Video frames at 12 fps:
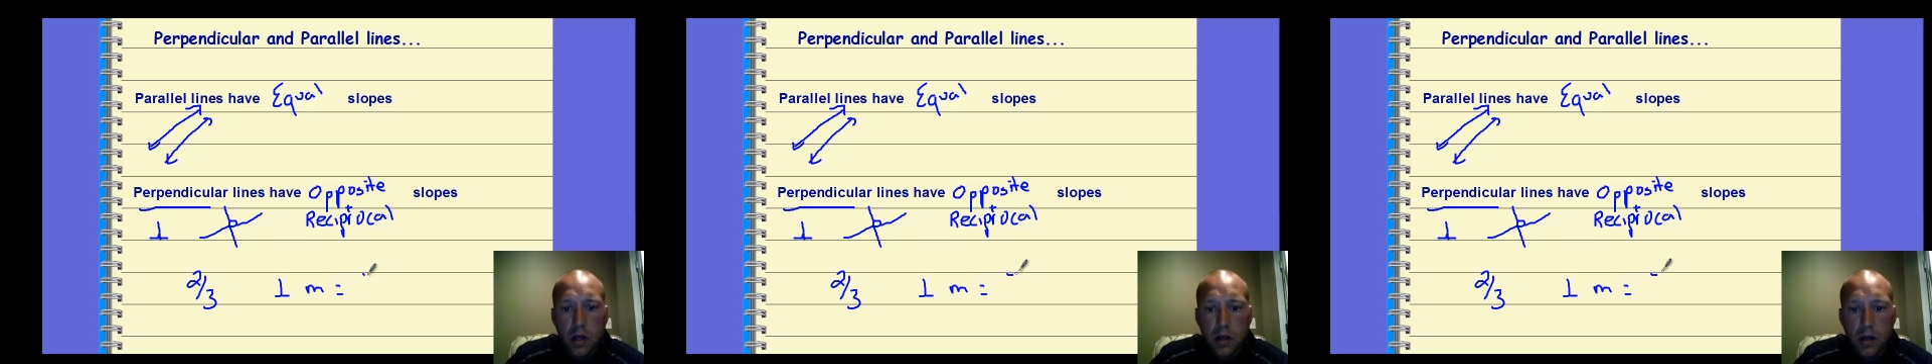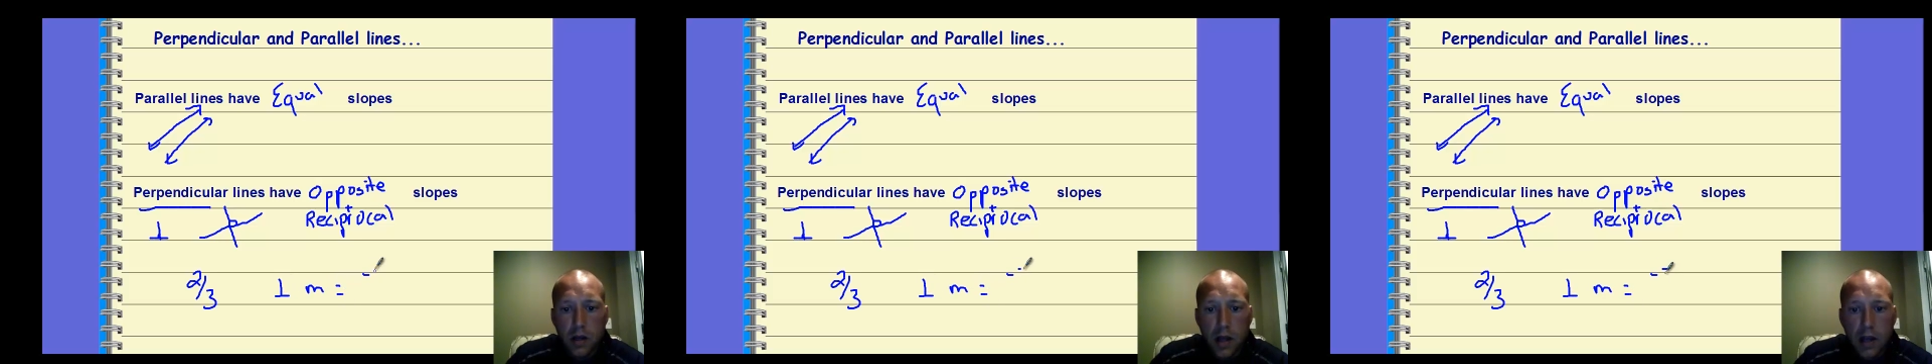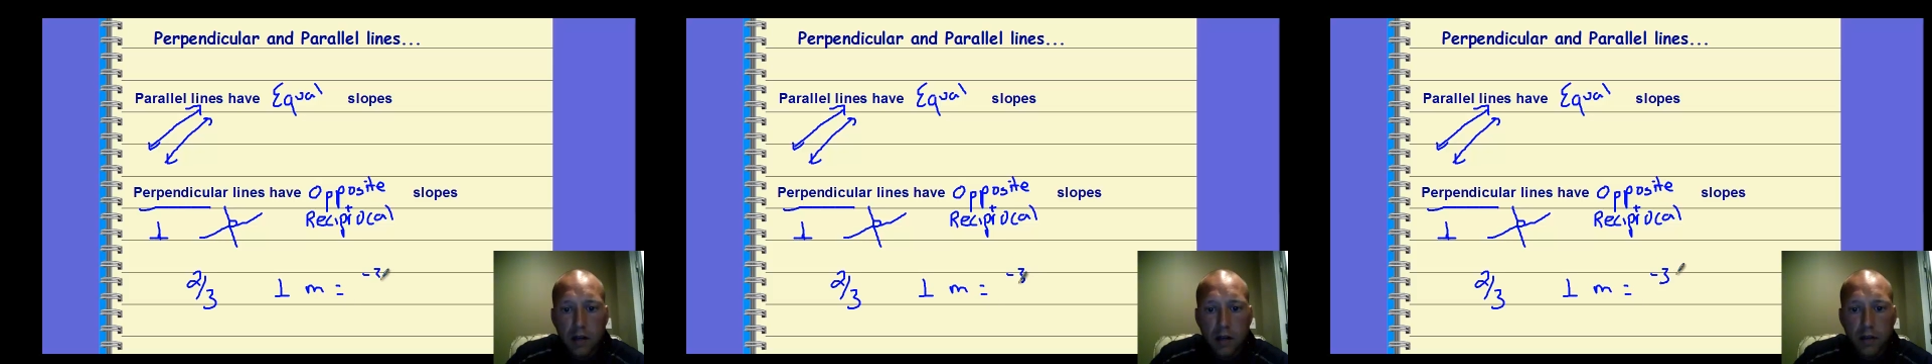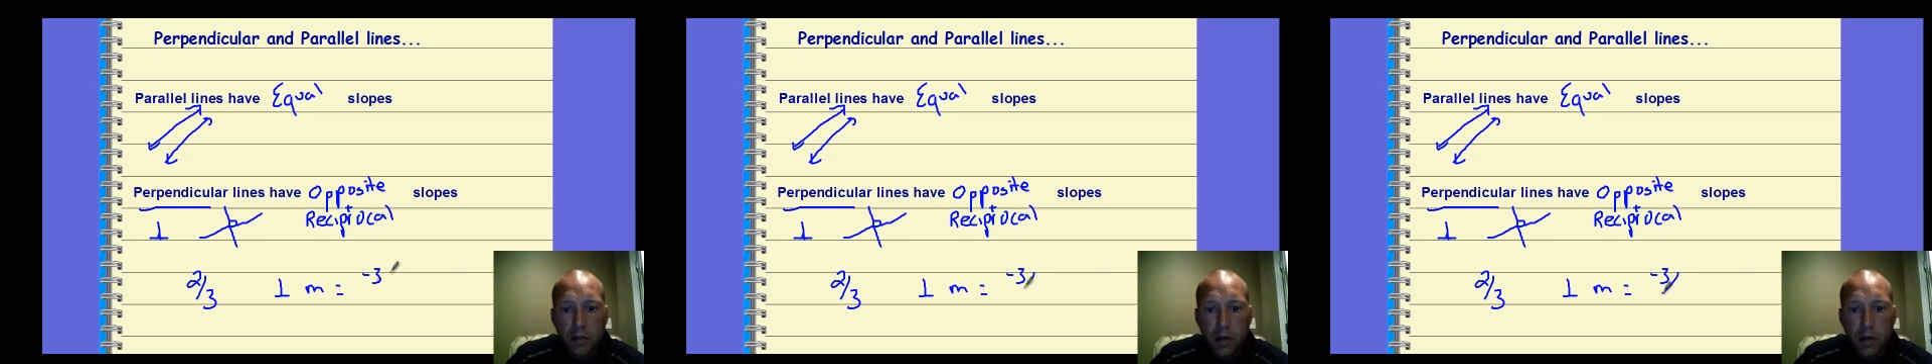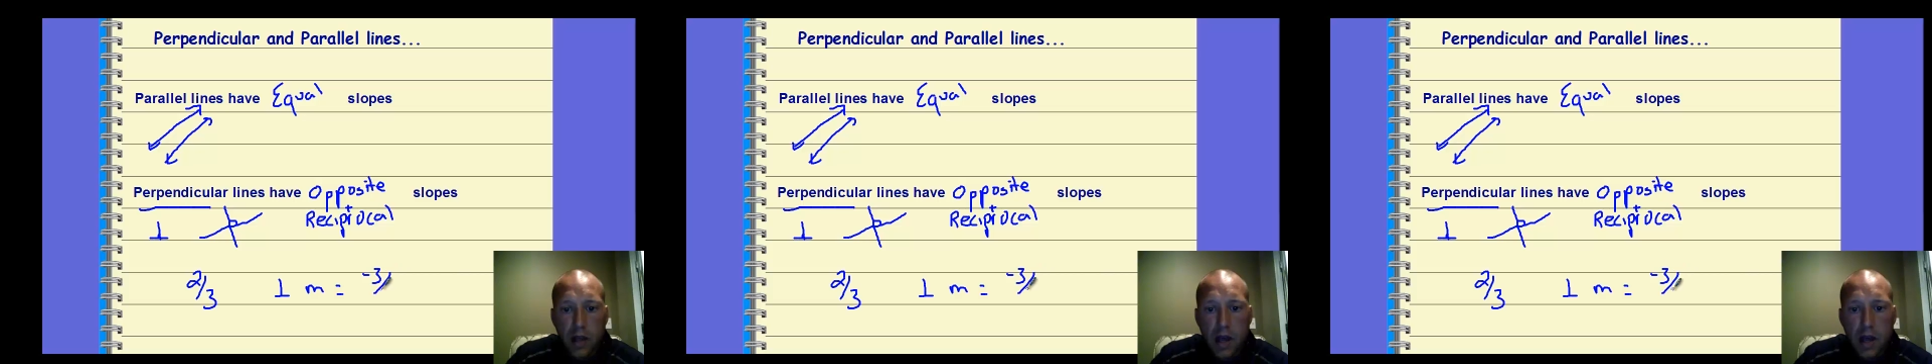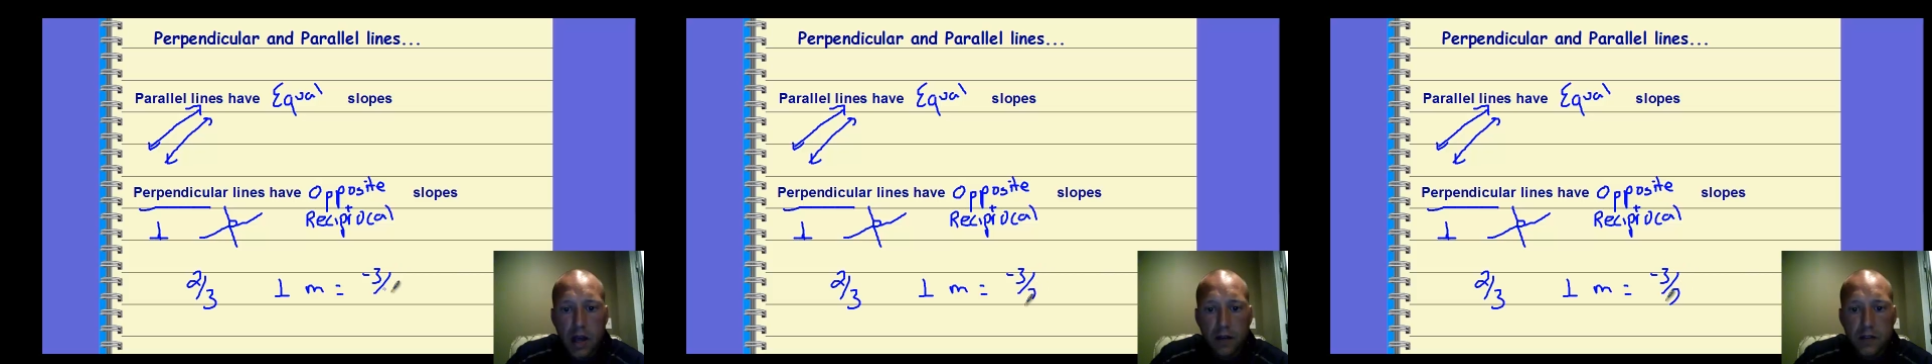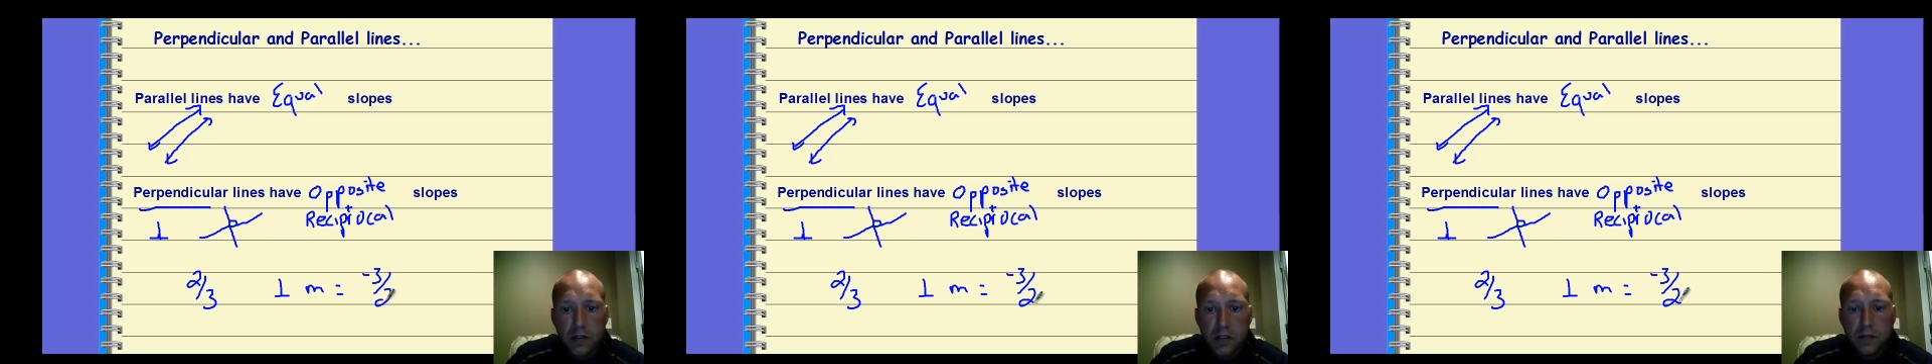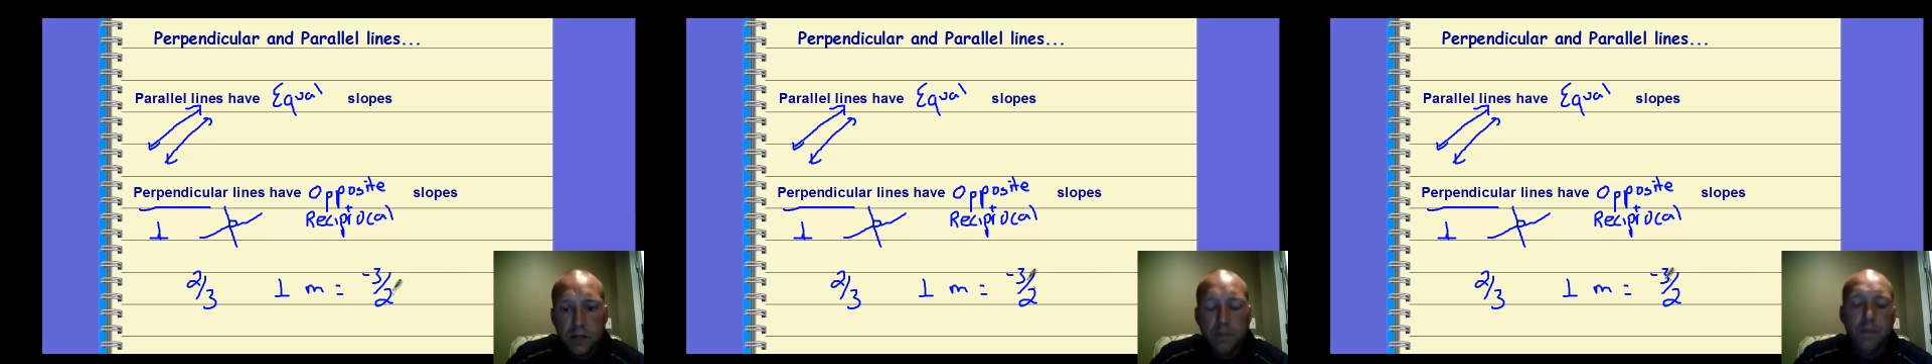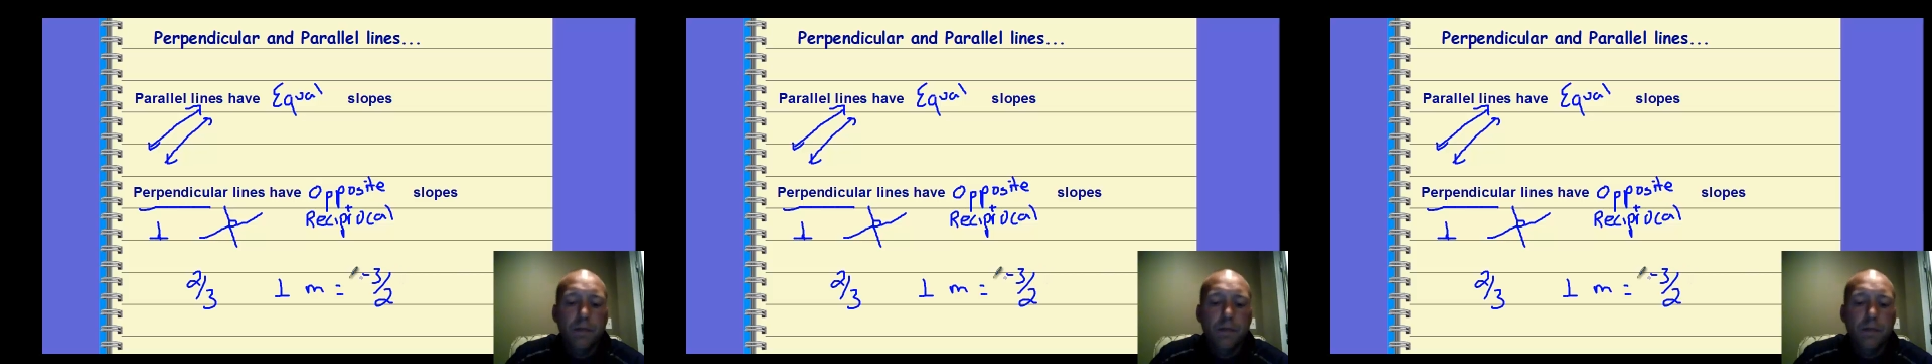negative 3/2.